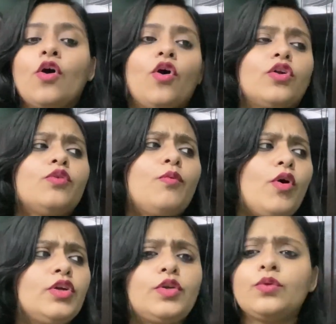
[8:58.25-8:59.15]
or who
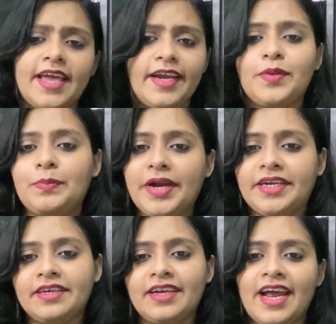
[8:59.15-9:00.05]
want to get
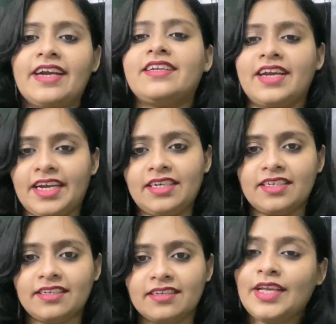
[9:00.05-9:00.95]
better at writing.